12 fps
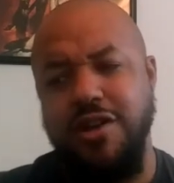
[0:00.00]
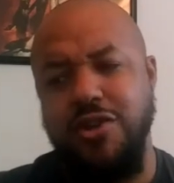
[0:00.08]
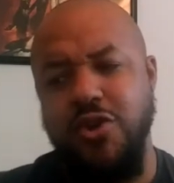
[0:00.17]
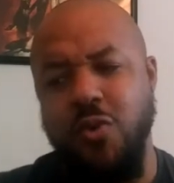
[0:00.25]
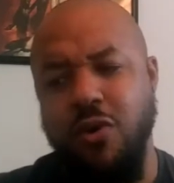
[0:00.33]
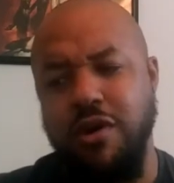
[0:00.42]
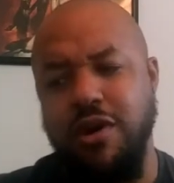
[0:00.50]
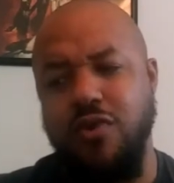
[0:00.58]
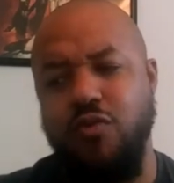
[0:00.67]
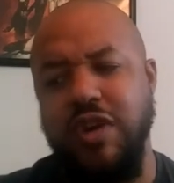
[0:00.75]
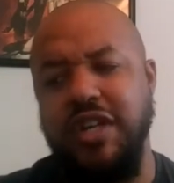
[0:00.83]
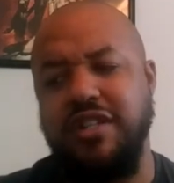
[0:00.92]
you want
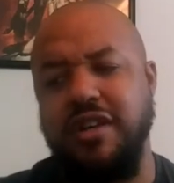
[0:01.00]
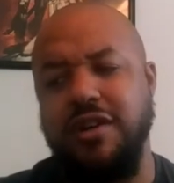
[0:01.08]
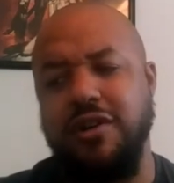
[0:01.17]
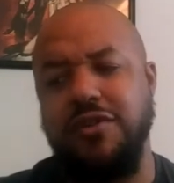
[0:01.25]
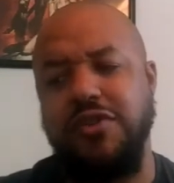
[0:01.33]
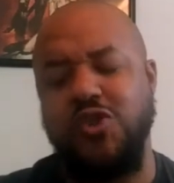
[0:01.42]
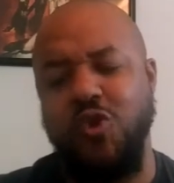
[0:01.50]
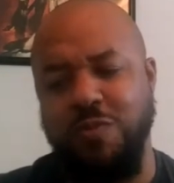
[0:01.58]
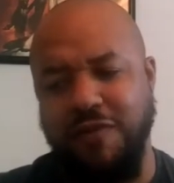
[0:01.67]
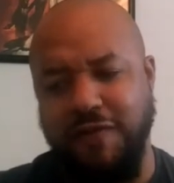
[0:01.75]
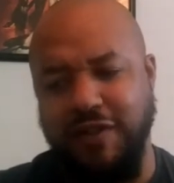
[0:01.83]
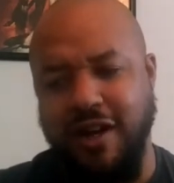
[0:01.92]
to retell
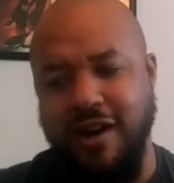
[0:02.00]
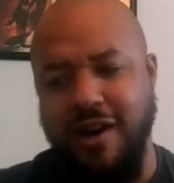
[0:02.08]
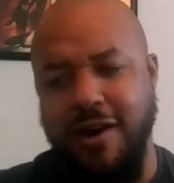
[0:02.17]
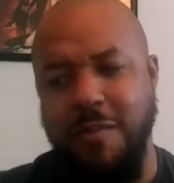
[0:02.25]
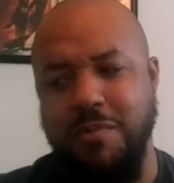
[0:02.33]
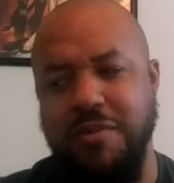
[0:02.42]
Superfly,